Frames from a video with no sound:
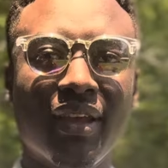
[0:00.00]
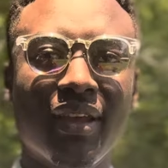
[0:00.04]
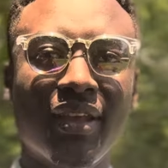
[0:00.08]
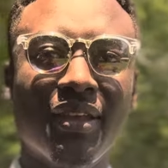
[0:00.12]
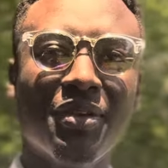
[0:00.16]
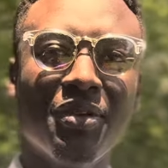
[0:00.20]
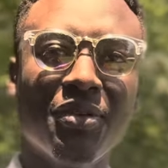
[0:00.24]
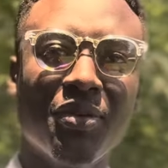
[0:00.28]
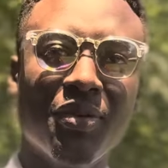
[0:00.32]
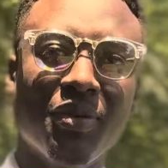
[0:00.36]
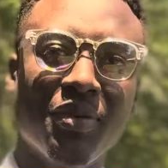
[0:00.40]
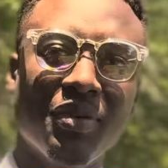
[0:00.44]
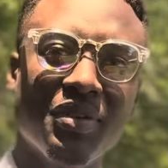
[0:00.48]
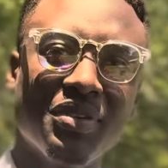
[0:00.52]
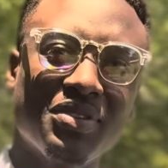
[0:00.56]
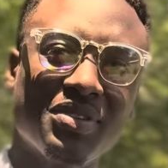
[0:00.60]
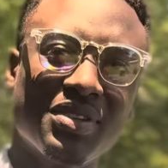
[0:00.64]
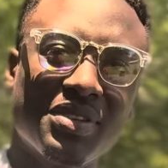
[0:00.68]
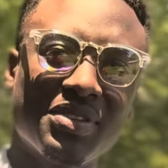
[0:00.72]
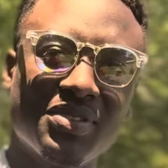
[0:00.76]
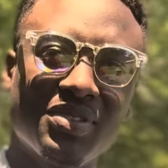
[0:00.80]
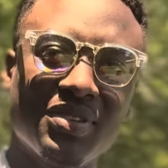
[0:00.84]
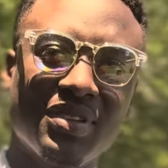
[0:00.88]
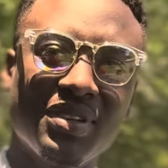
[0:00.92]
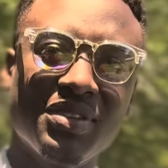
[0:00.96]
You know, it's
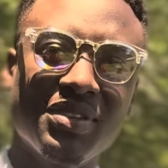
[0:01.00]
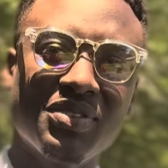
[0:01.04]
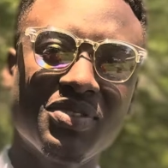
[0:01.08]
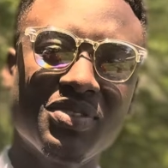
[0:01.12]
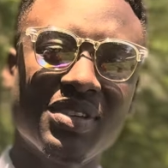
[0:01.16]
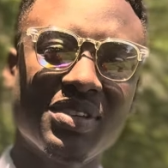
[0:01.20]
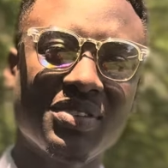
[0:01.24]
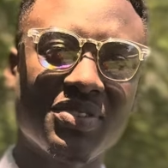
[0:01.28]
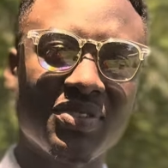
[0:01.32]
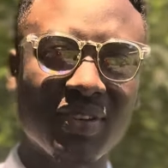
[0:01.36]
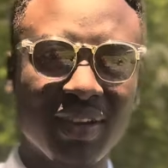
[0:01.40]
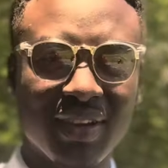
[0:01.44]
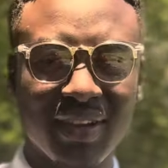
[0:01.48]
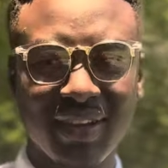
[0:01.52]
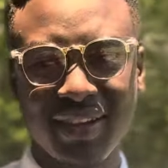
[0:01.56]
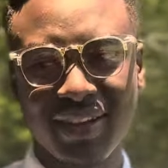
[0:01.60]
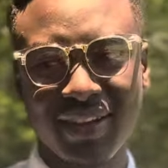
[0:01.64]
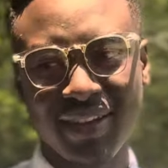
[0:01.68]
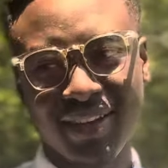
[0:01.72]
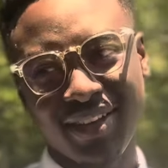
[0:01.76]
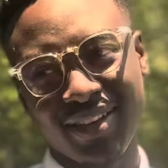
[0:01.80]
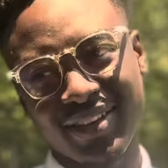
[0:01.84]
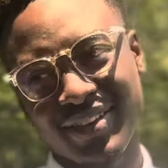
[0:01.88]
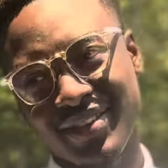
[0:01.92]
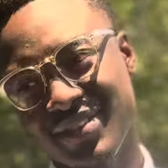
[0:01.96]
just
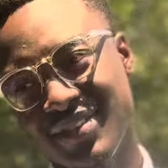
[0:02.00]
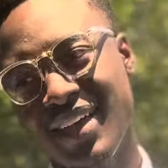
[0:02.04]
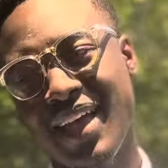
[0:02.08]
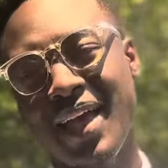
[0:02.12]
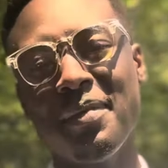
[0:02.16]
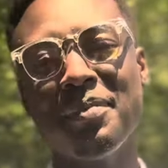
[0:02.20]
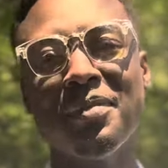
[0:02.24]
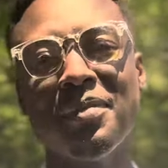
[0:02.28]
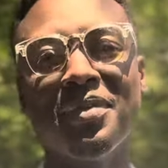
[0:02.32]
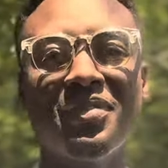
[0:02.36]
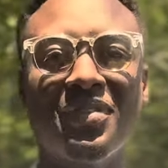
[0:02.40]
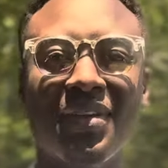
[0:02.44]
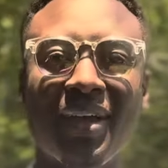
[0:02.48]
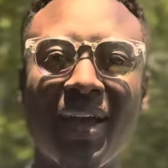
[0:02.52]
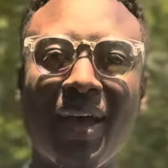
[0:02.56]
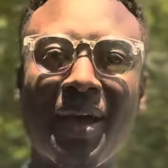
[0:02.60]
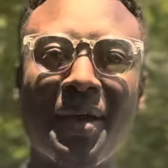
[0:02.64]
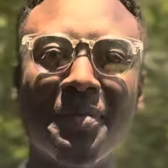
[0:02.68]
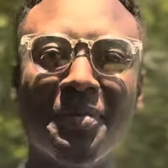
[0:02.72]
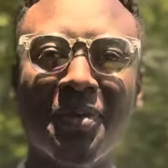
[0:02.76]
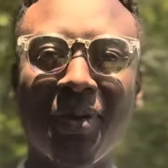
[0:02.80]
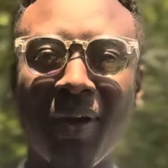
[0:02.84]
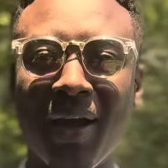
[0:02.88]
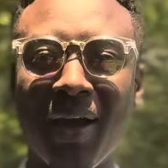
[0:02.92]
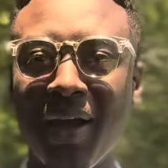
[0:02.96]
time to
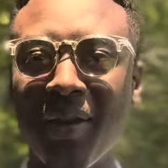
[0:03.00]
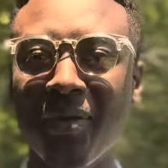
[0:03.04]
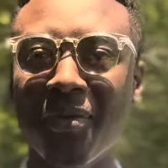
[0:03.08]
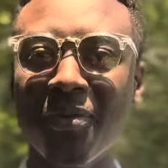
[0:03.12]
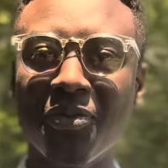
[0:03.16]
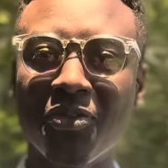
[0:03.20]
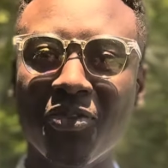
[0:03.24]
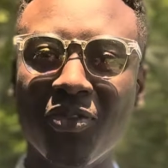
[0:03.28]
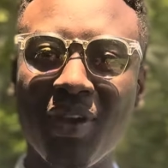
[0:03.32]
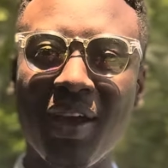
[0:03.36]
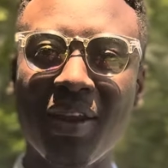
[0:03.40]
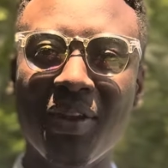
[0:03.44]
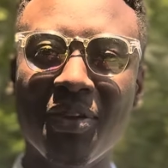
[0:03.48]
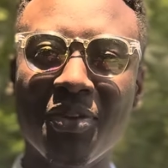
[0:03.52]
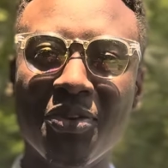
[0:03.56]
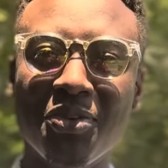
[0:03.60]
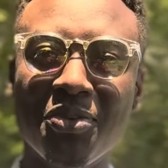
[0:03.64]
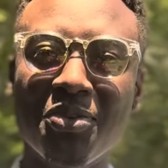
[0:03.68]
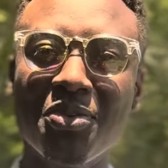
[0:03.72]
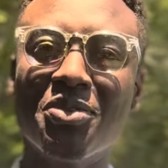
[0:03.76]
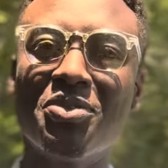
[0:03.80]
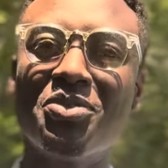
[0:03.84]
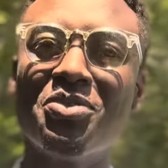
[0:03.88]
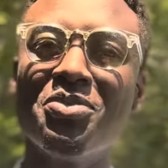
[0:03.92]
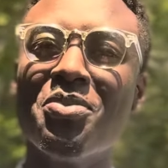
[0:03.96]
time. No, I don't try to do
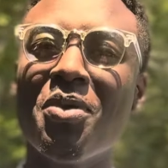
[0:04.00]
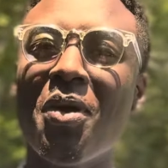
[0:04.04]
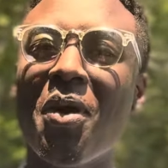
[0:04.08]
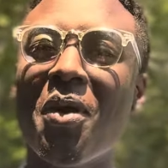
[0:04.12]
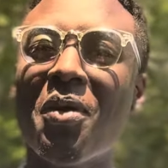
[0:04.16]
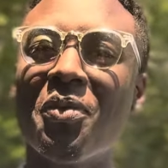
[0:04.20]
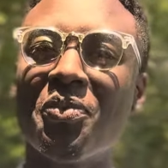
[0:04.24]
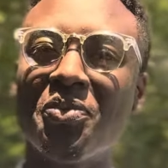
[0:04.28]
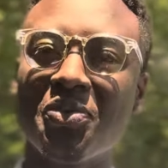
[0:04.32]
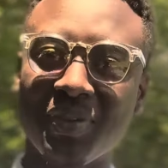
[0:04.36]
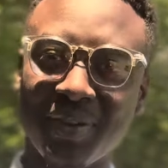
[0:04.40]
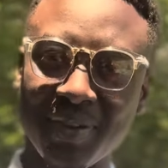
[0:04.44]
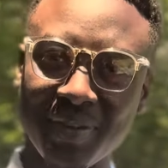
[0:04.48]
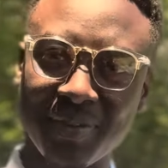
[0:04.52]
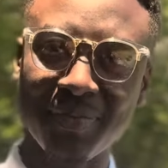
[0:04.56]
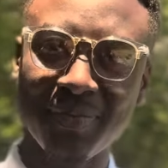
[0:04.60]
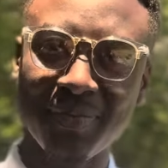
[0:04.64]
it too often.